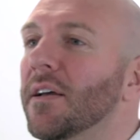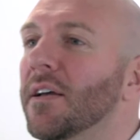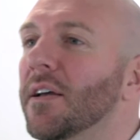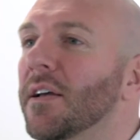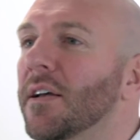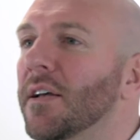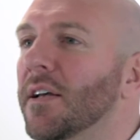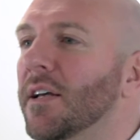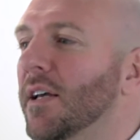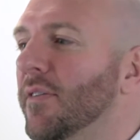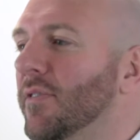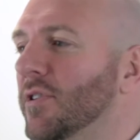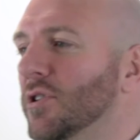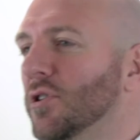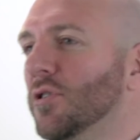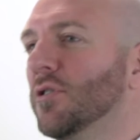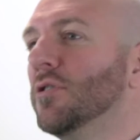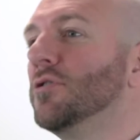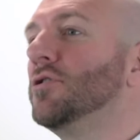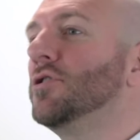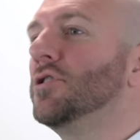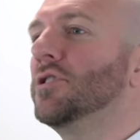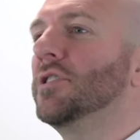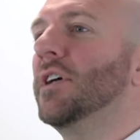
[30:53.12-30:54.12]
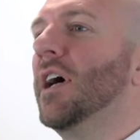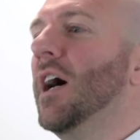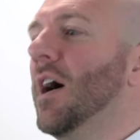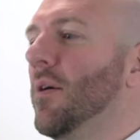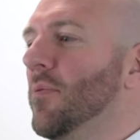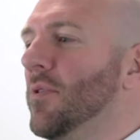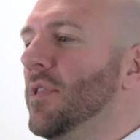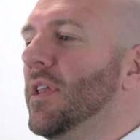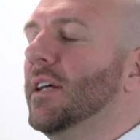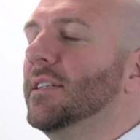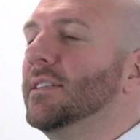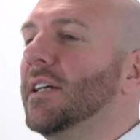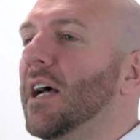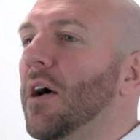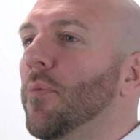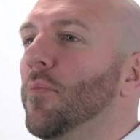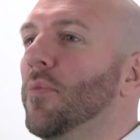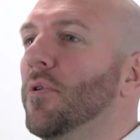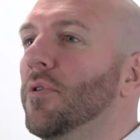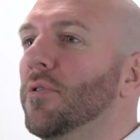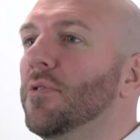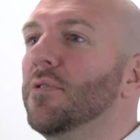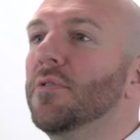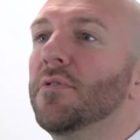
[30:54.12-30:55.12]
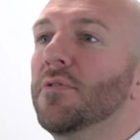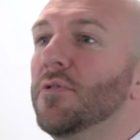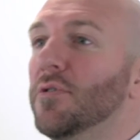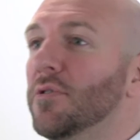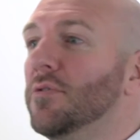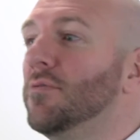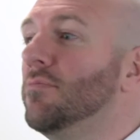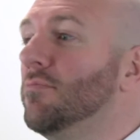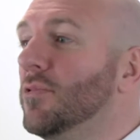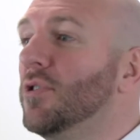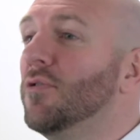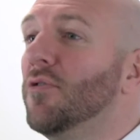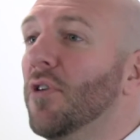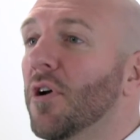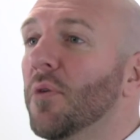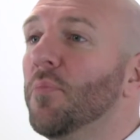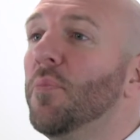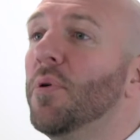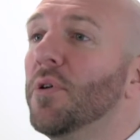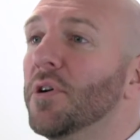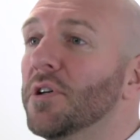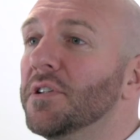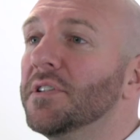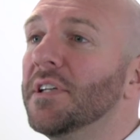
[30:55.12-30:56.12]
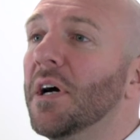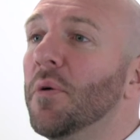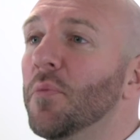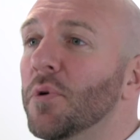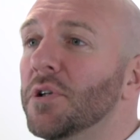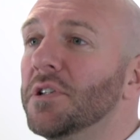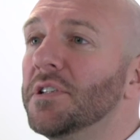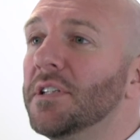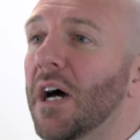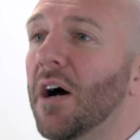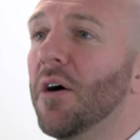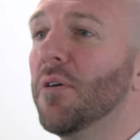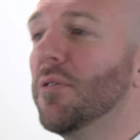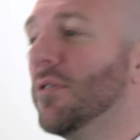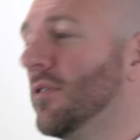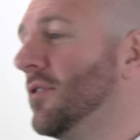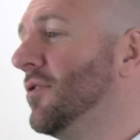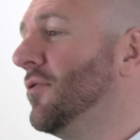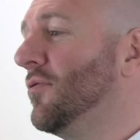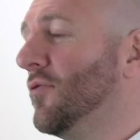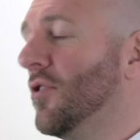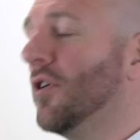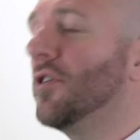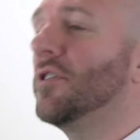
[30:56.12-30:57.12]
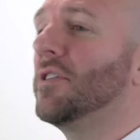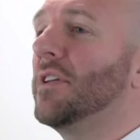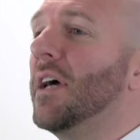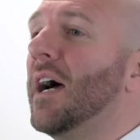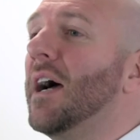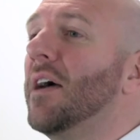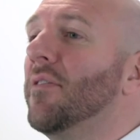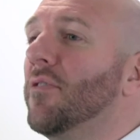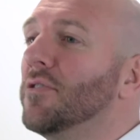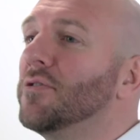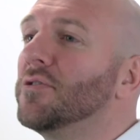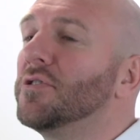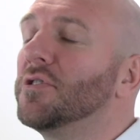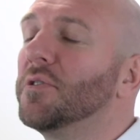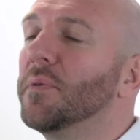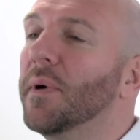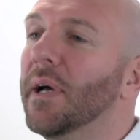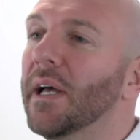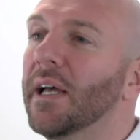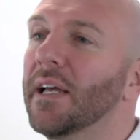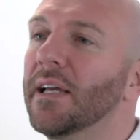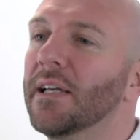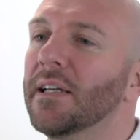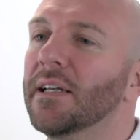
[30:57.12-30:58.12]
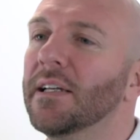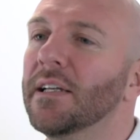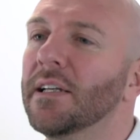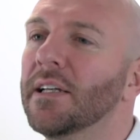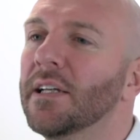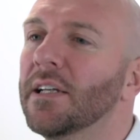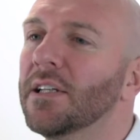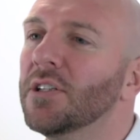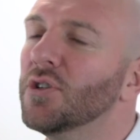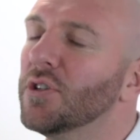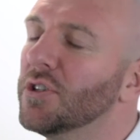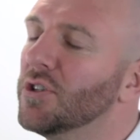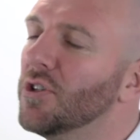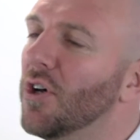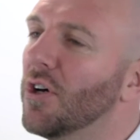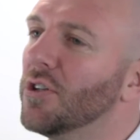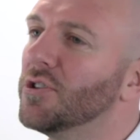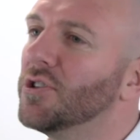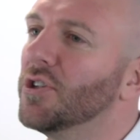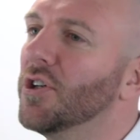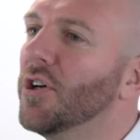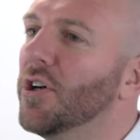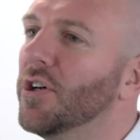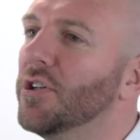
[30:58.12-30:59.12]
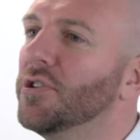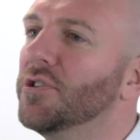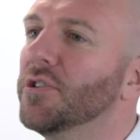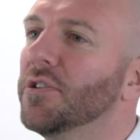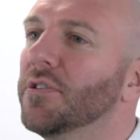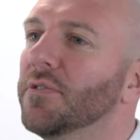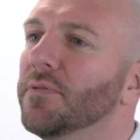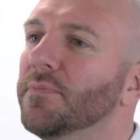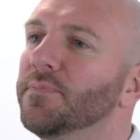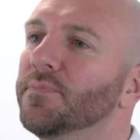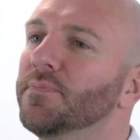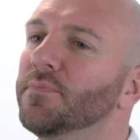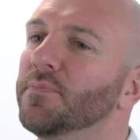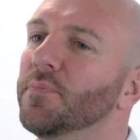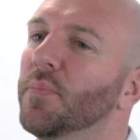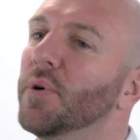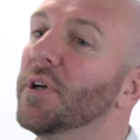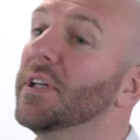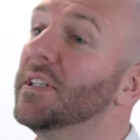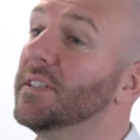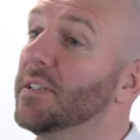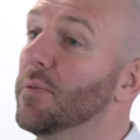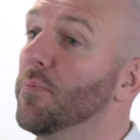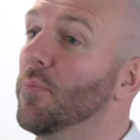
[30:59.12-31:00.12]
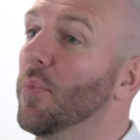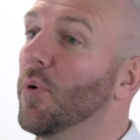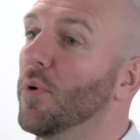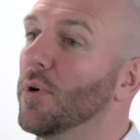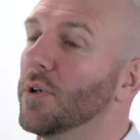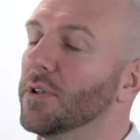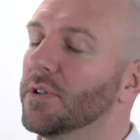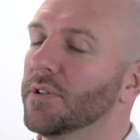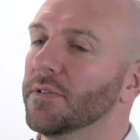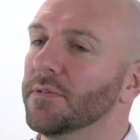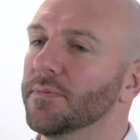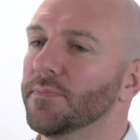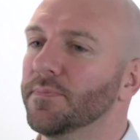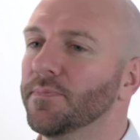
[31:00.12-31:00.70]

If it's lunchtime and that's happened, you've got to put your sandwich down and you've got to dive onto it. So it's not urgent, but it's important.